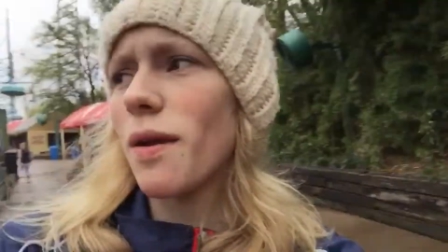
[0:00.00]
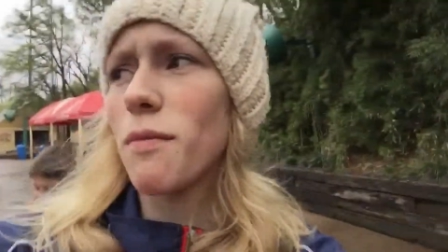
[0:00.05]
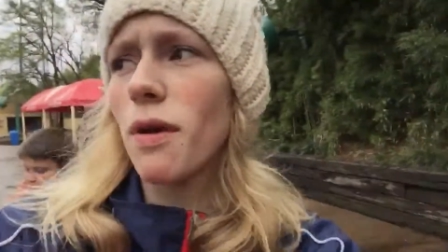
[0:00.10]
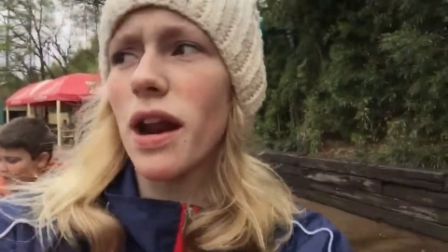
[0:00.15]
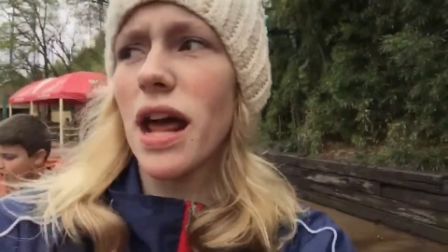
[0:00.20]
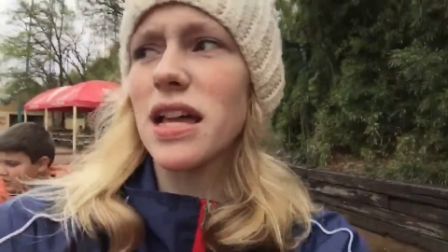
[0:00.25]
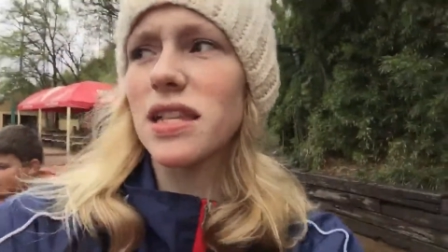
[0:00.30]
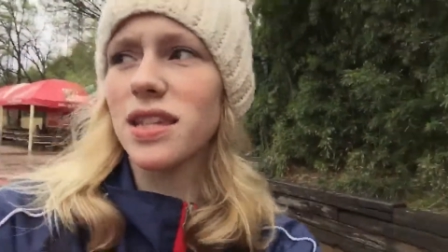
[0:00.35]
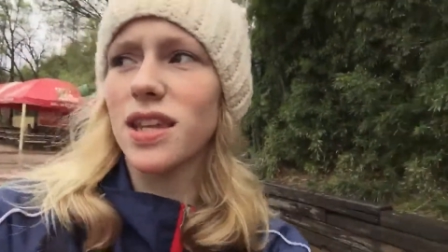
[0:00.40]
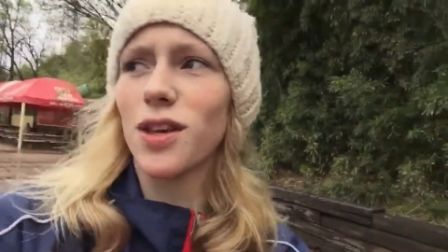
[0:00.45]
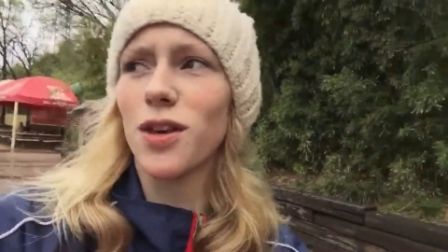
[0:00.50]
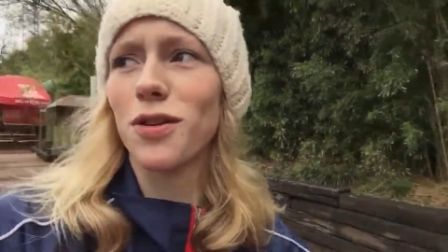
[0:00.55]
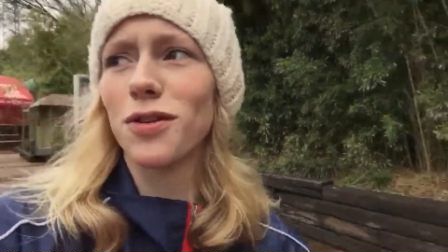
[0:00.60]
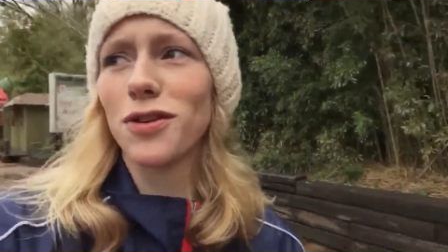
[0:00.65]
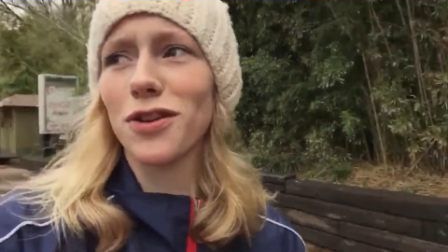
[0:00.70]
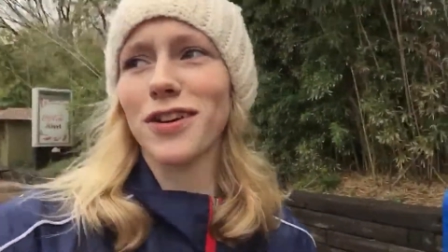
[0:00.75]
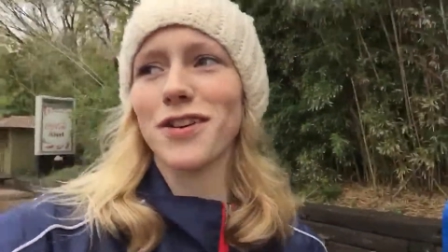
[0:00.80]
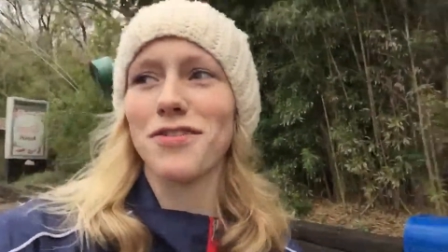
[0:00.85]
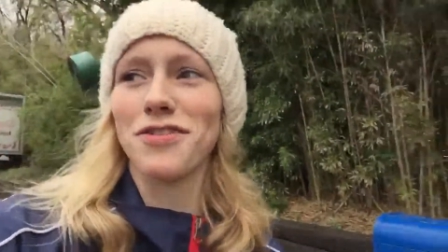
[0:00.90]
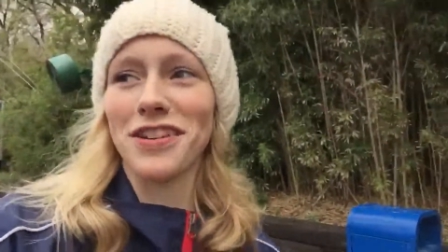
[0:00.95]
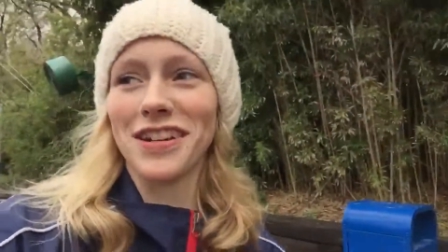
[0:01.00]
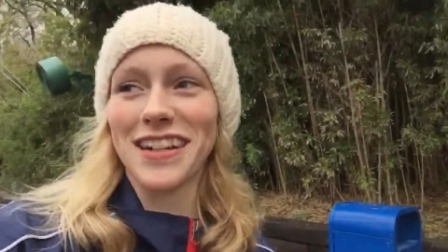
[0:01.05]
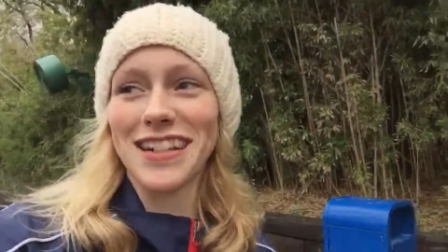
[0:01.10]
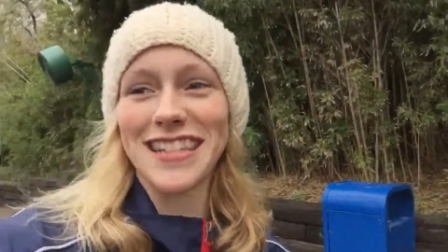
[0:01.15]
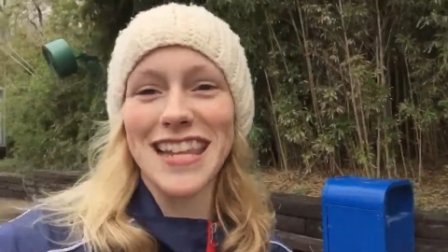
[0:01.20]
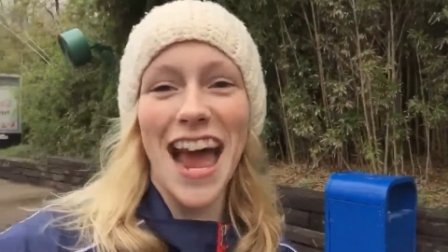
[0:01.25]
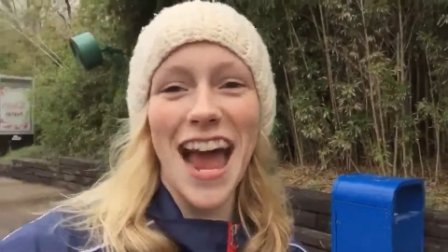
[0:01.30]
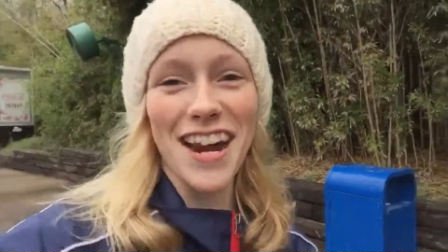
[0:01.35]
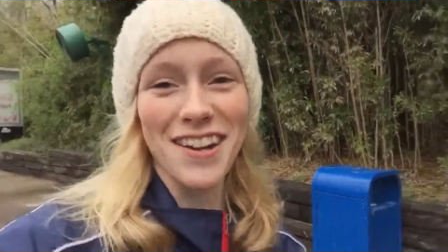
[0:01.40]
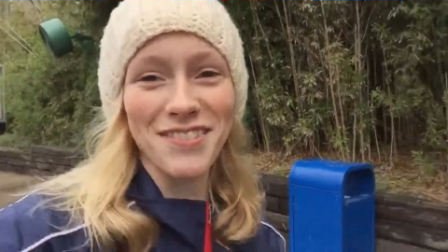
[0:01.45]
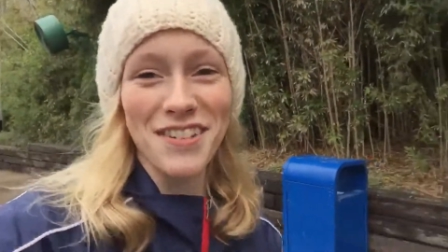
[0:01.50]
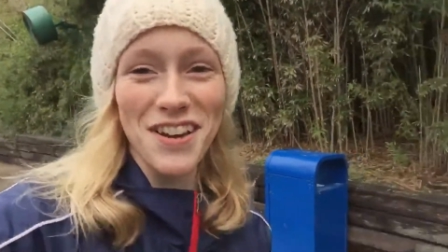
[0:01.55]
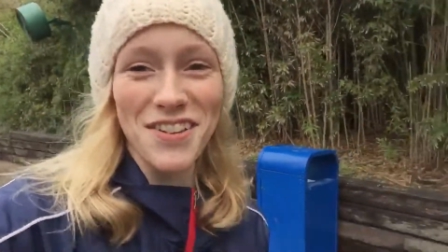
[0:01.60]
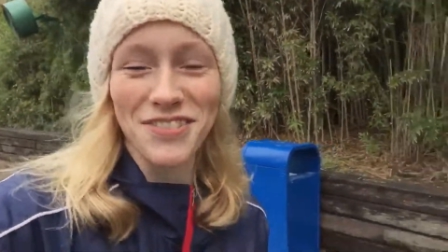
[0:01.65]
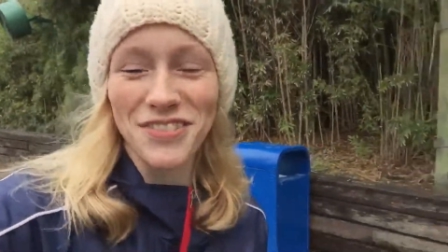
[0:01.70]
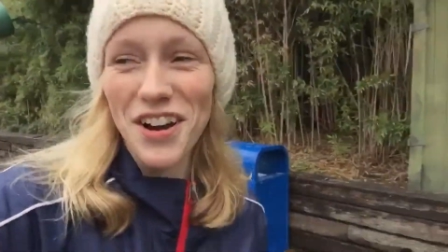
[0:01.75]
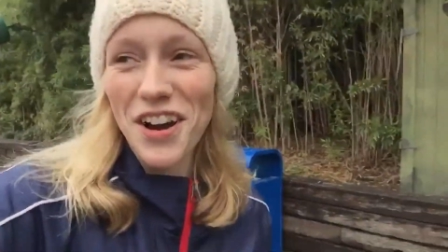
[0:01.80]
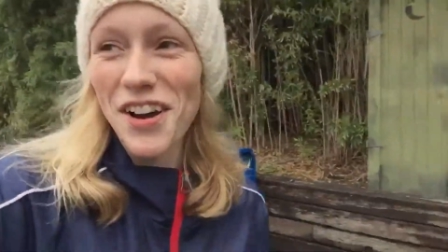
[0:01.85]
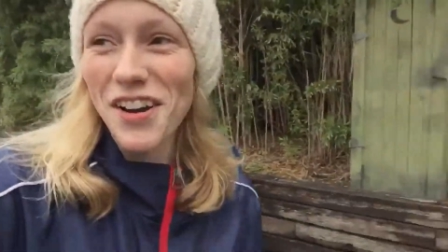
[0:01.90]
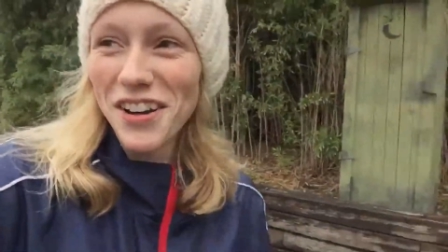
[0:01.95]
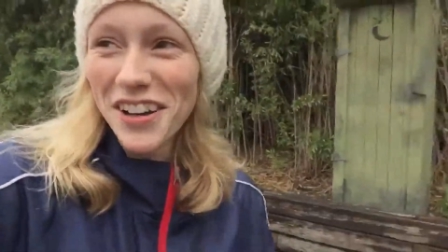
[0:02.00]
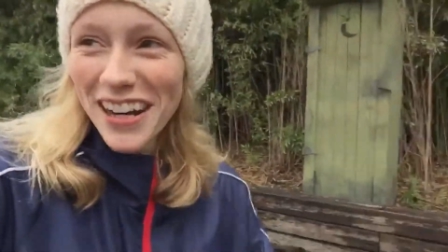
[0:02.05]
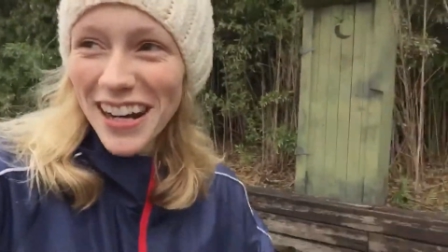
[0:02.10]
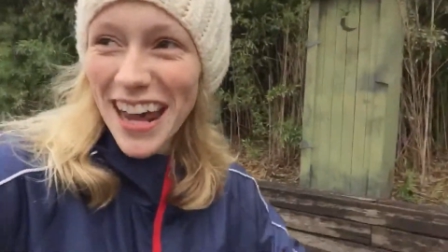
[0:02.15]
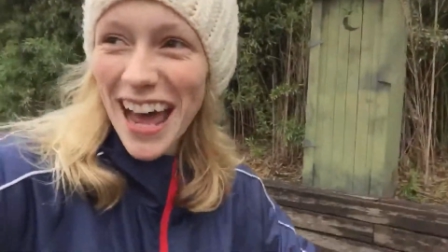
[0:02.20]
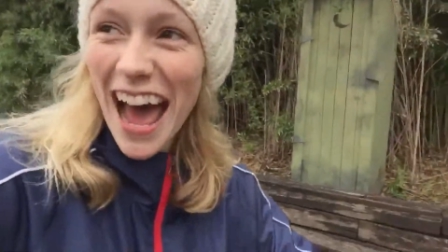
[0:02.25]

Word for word: I'm not asking you. You're gonna forget to attack my phone.